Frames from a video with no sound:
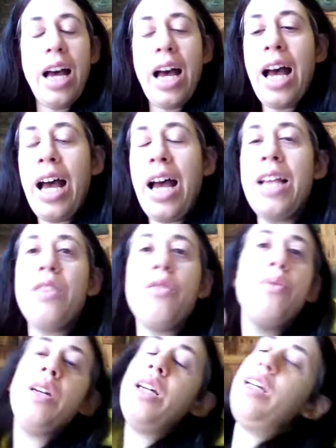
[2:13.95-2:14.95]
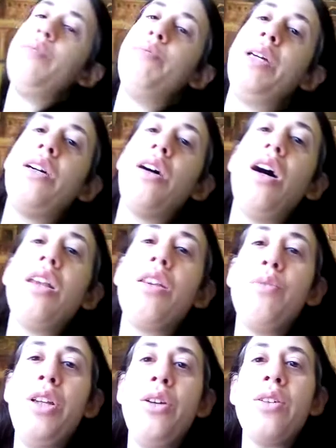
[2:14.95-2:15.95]
And because
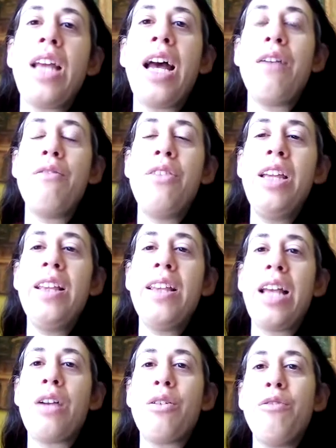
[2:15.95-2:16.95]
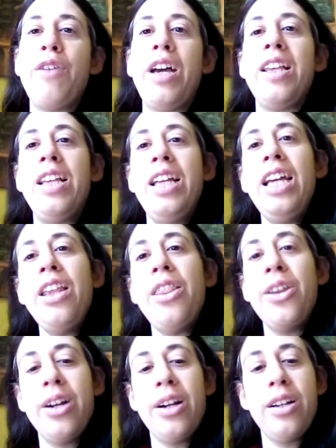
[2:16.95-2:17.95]
we don't have this sacrifice
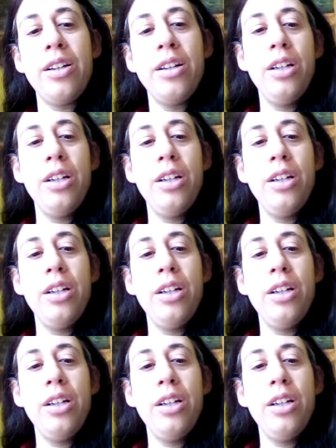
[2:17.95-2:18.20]
either,